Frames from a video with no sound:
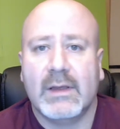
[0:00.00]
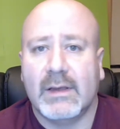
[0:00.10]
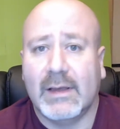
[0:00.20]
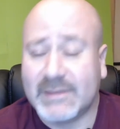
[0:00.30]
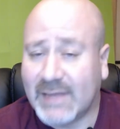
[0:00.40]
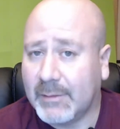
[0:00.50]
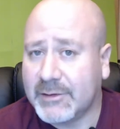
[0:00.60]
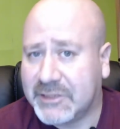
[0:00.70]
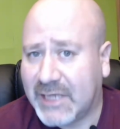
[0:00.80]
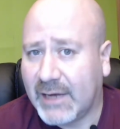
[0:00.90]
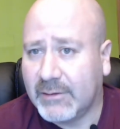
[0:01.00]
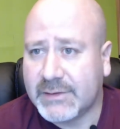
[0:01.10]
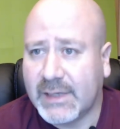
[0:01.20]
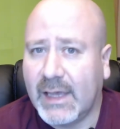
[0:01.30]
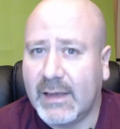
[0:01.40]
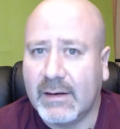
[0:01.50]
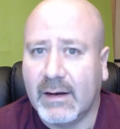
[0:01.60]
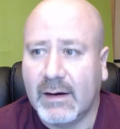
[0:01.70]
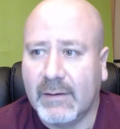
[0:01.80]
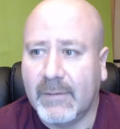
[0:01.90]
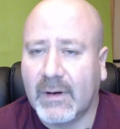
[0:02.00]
established channels and a